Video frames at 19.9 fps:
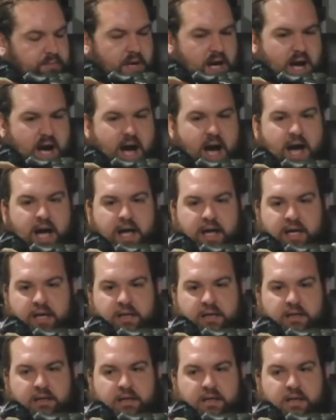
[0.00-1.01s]

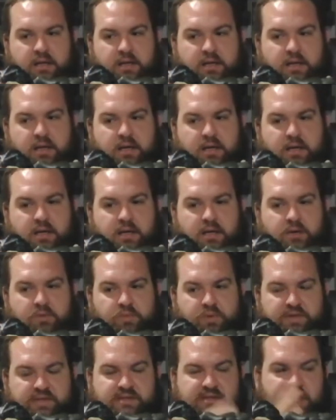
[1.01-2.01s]
I
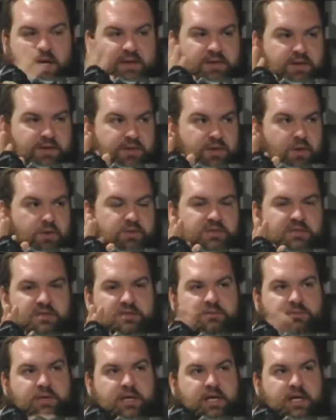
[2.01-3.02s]
would say that those
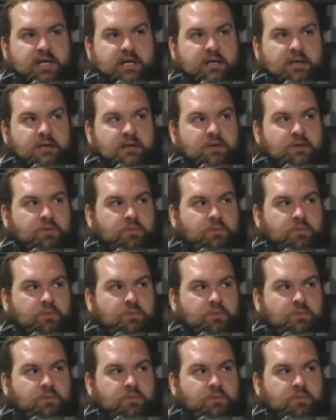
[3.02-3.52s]
3